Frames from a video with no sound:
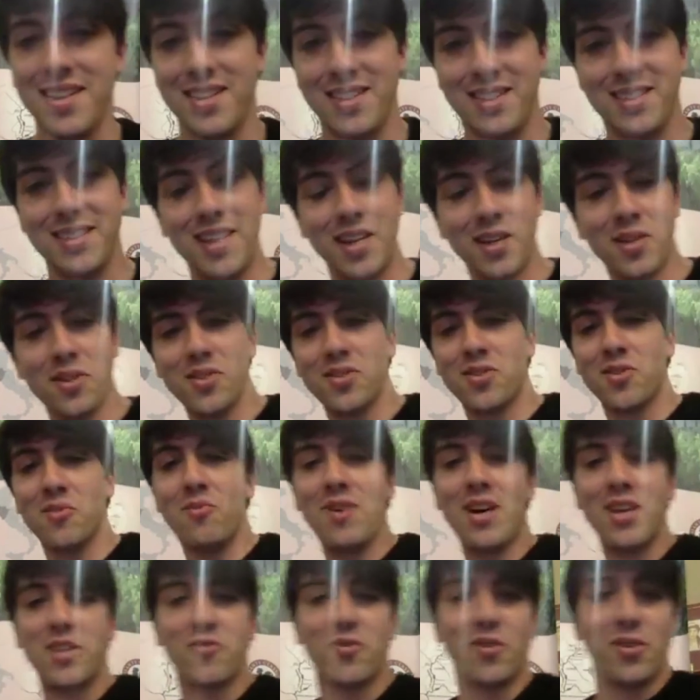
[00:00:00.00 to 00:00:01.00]
Thank you so
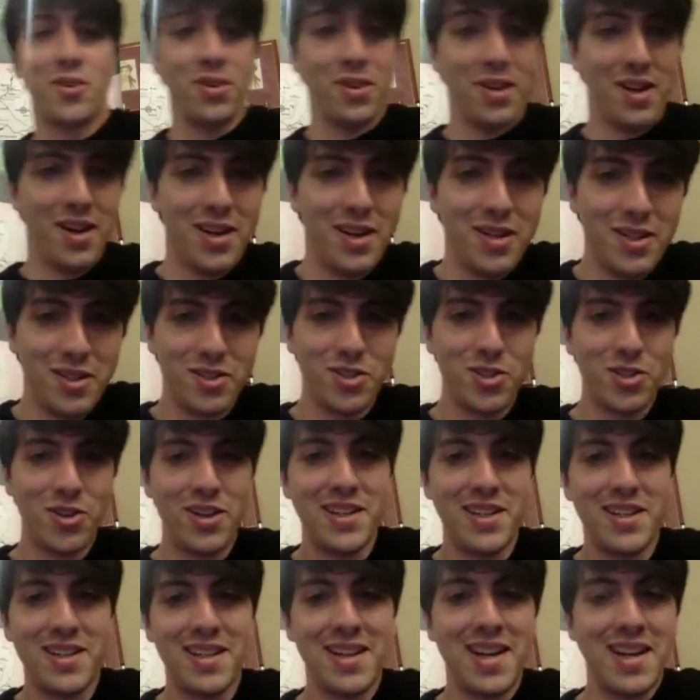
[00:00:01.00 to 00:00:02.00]
much for
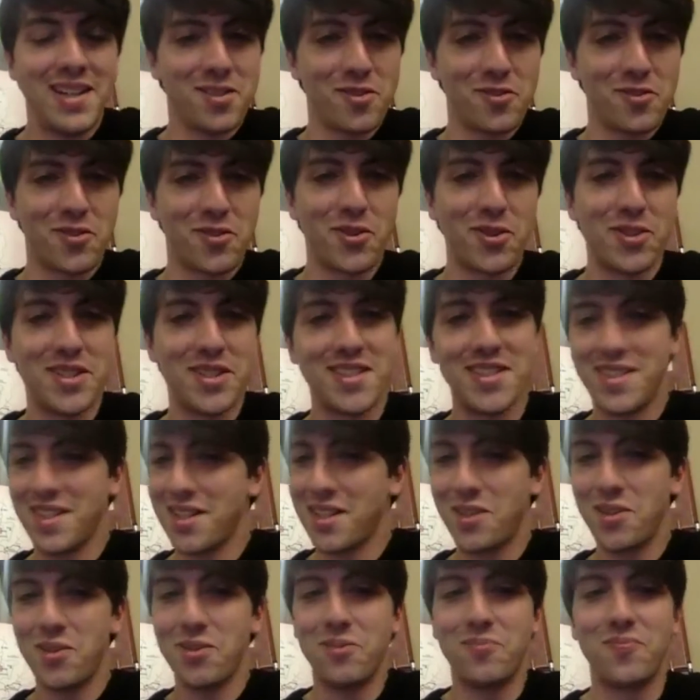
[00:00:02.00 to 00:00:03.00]
joining us, of course.
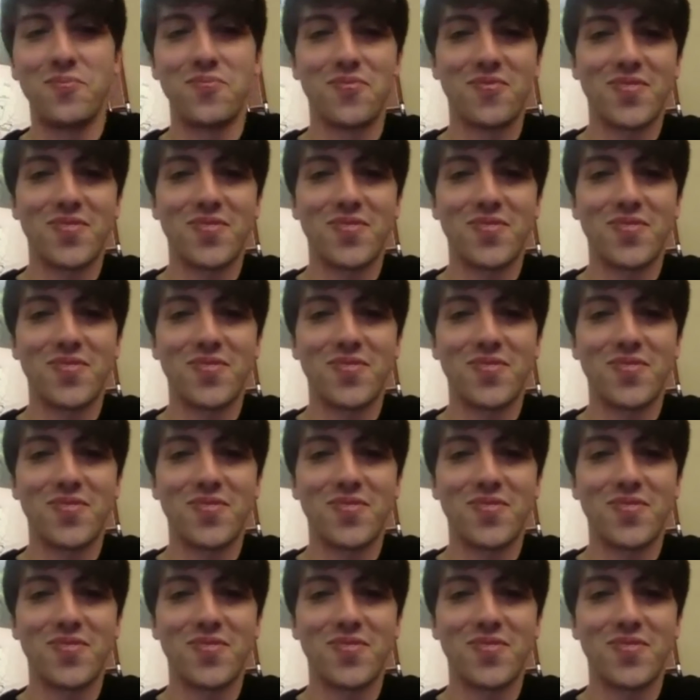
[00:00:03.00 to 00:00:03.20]
Thank you.